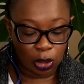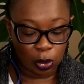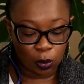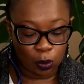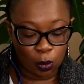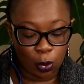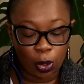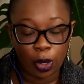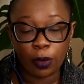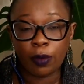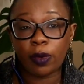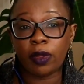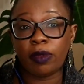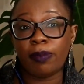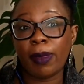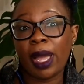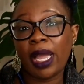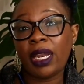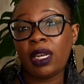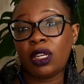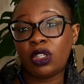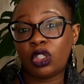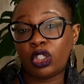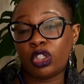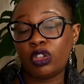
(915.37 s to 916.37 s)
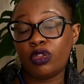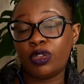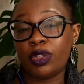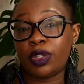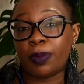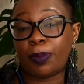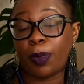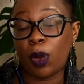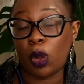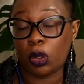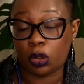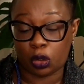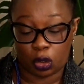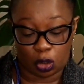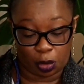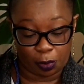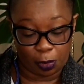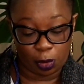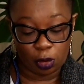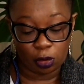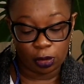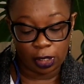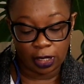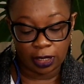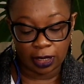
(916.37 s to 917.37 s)
to work with my Lechuza pot, to
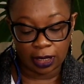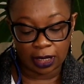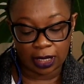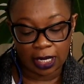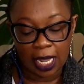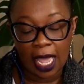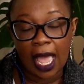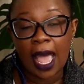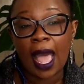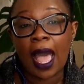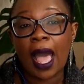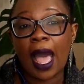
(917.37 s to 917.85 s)
be honest.